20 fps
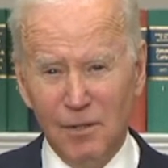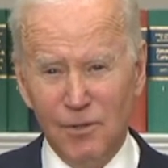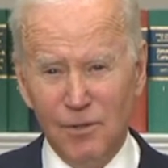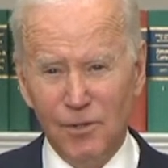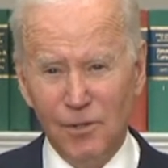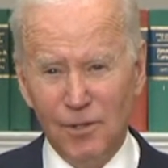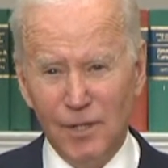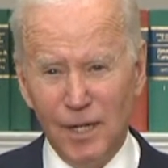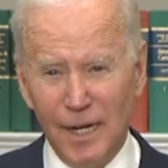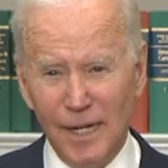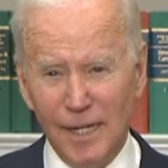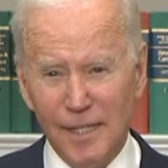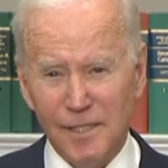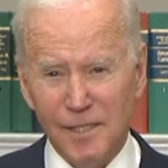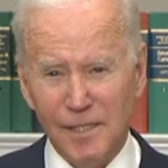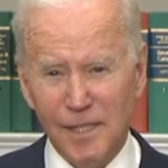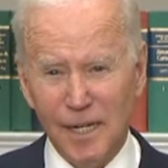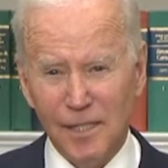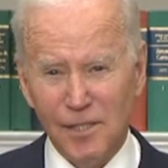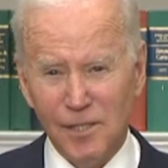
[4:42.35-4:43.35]
the United
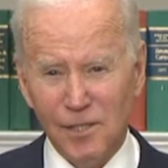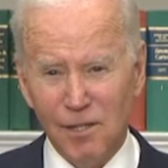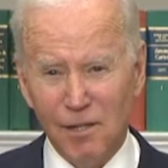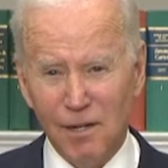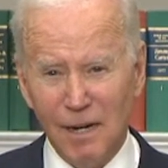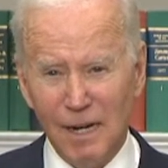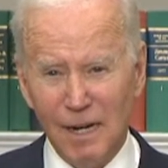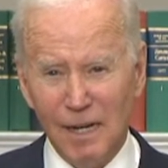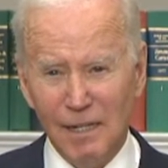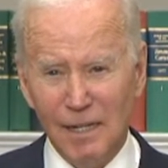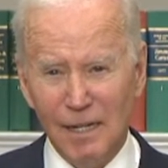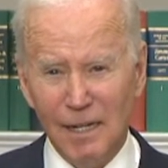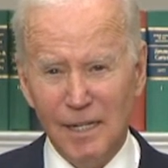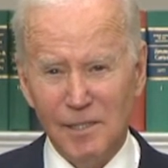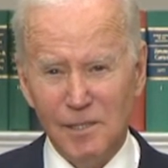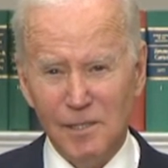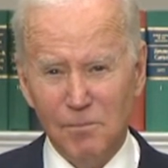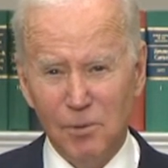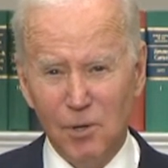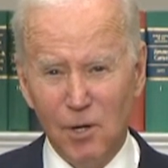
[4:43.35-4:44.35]
States and our
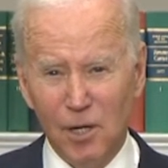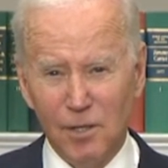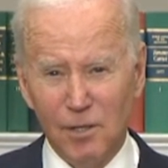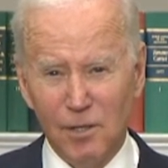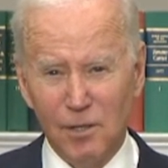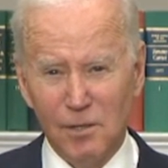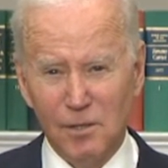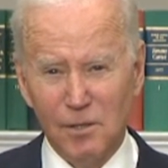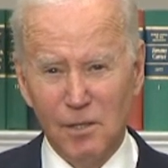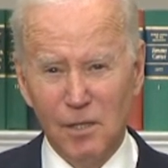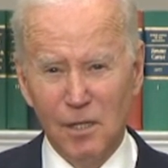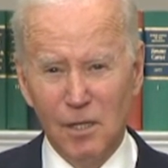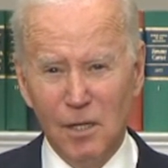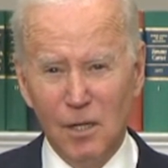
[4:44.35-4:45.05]
allies and partners